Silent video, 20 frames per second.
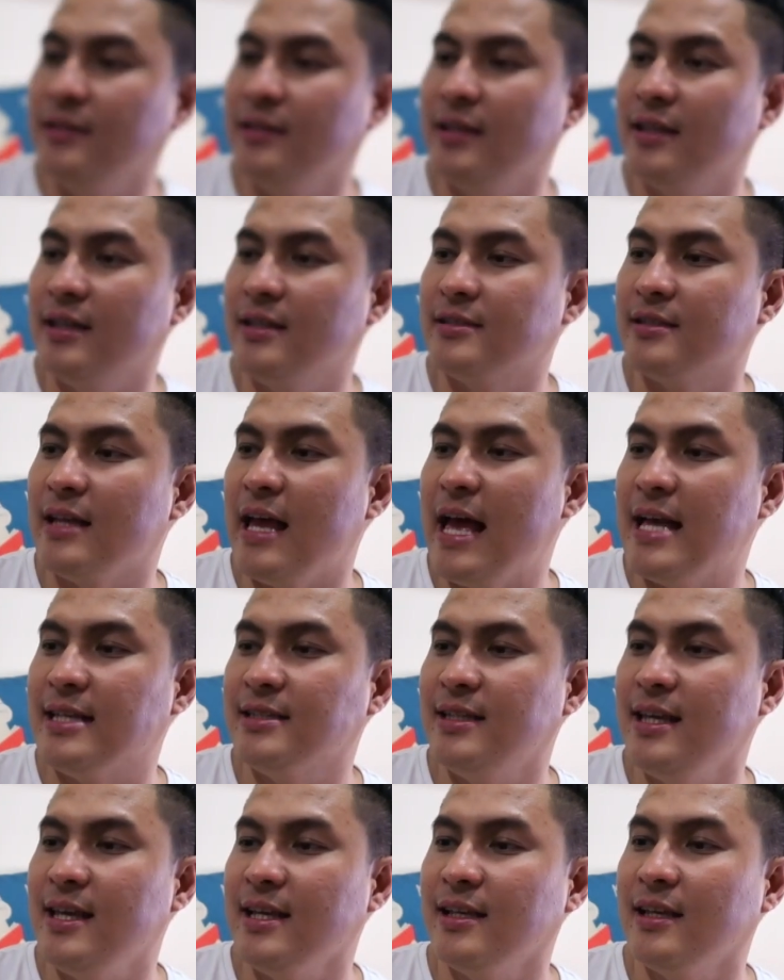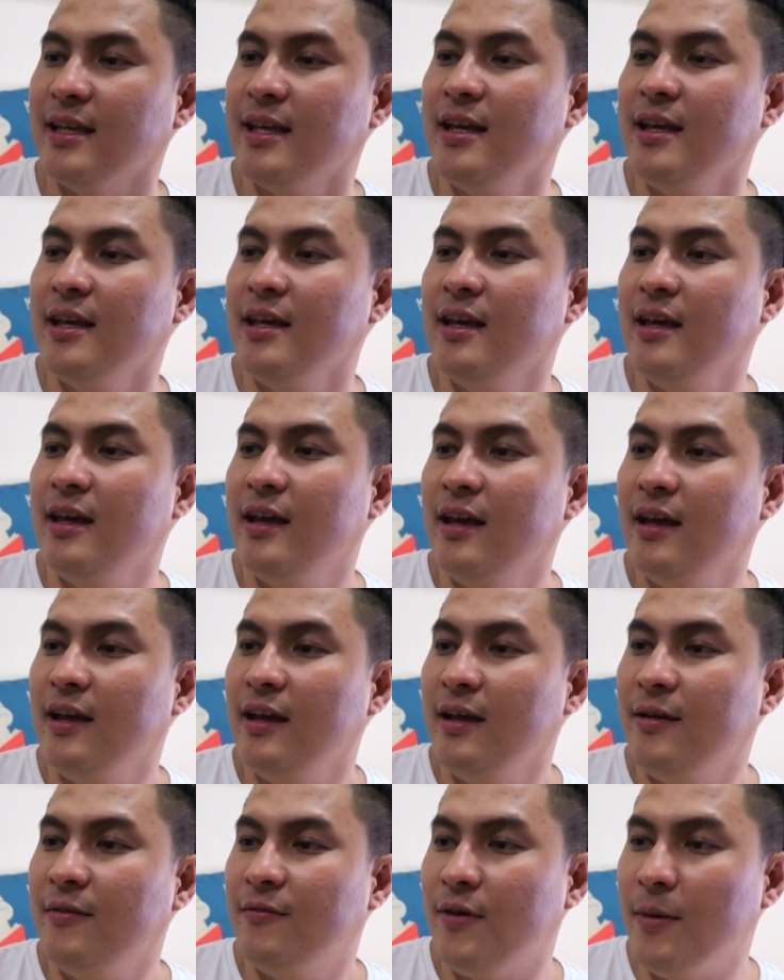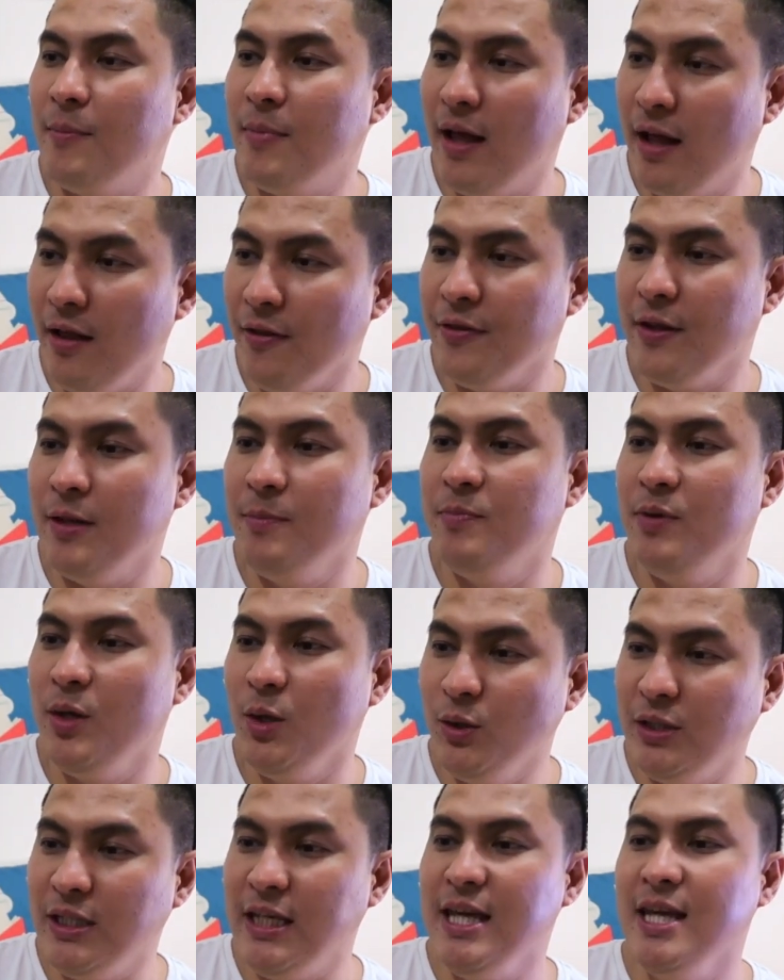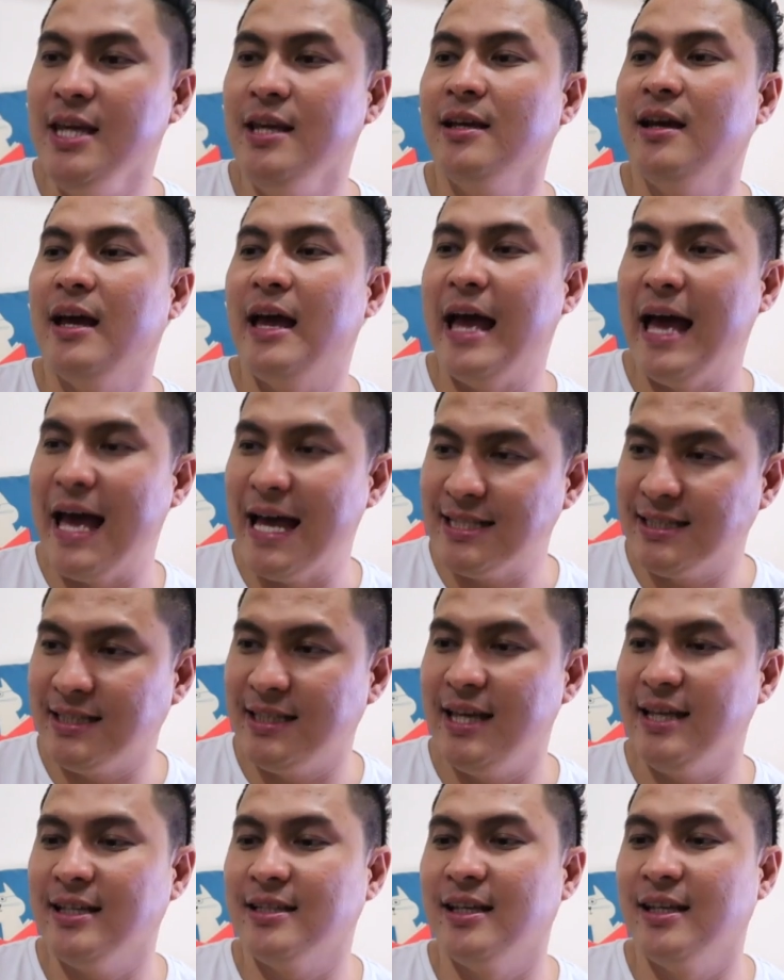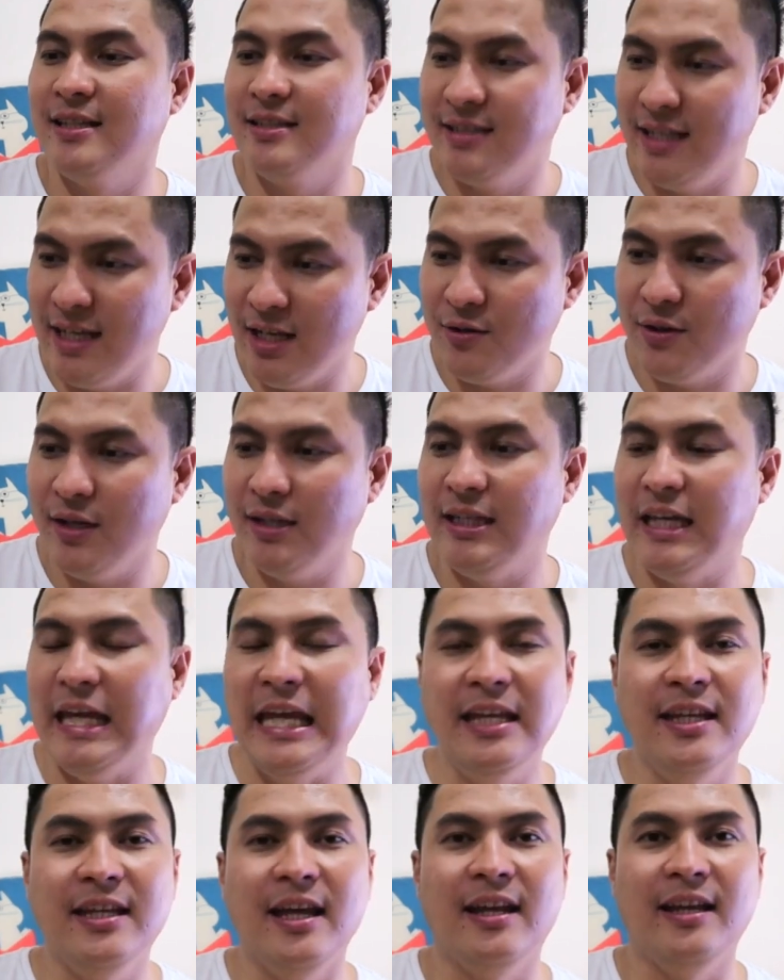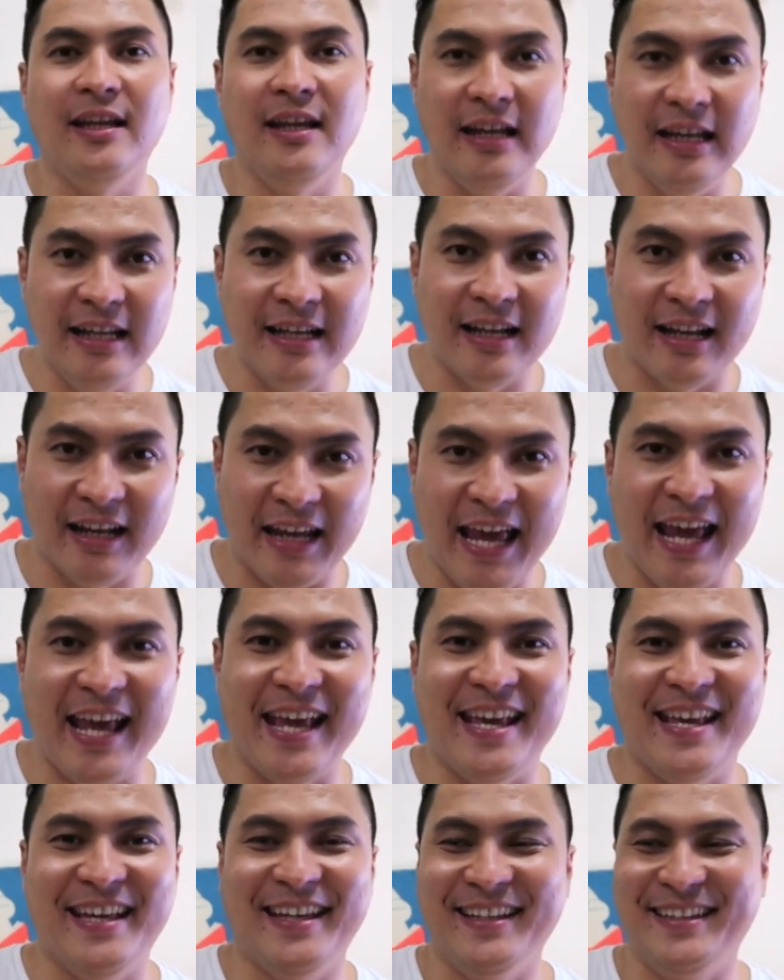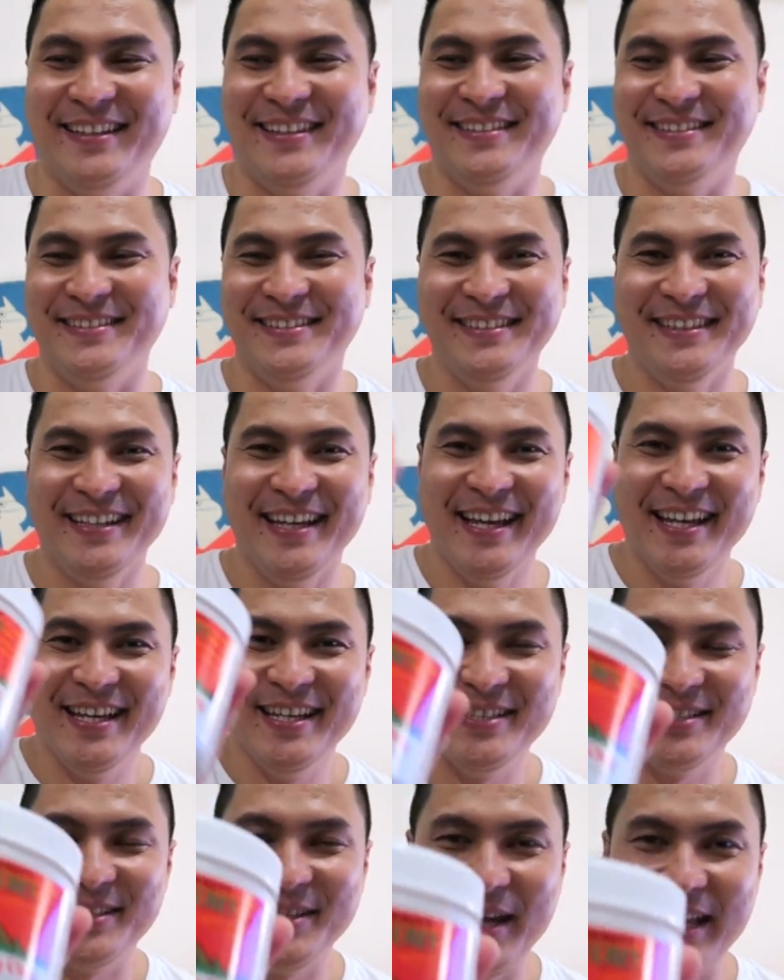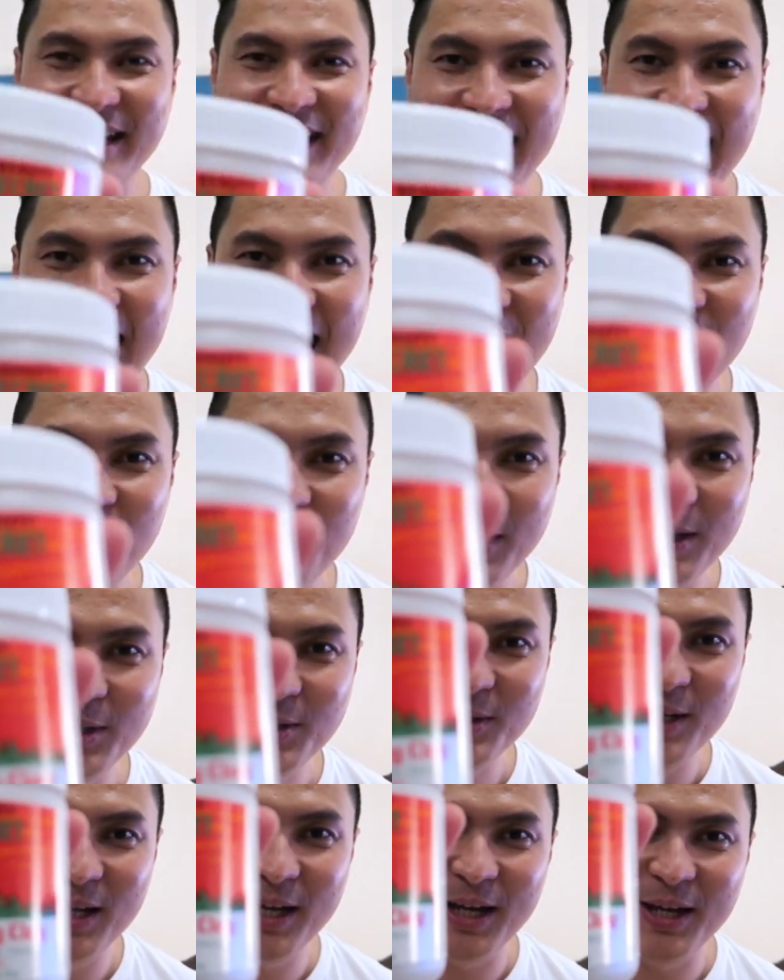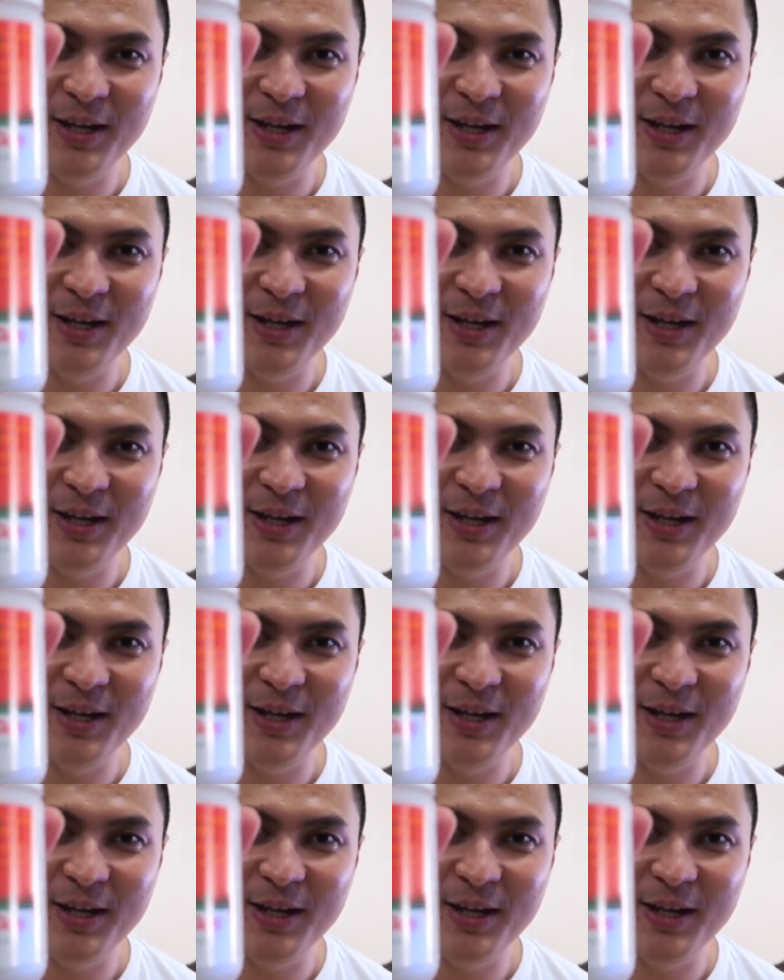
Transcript: Yes, Aztec. From Health and Beauty, Aztec Secret Indian Healing Clay. So, yan, hinahaluan to ng,